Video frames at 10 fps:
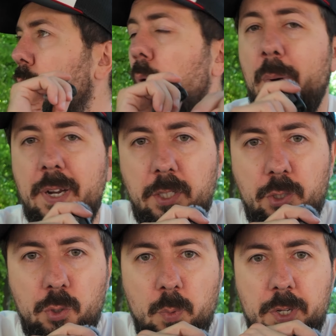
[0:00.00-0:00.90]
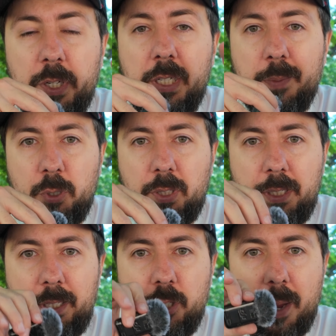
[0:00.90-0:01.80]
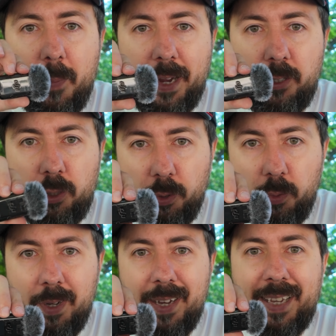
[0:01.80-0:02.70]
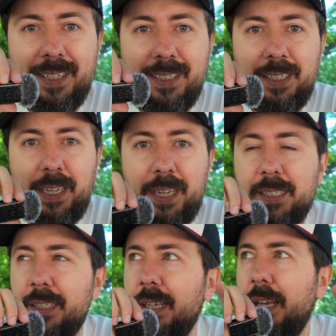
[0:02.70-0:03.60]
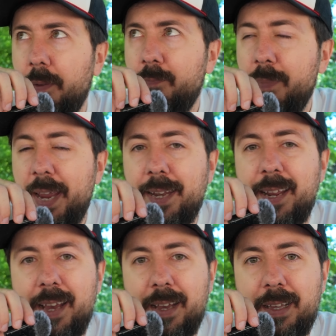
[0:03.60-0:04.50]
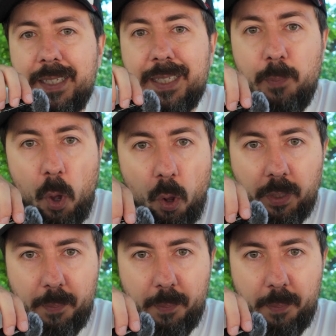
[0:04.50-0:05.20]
What we're gonna do, we're gonna put the D J I Mic two against its main small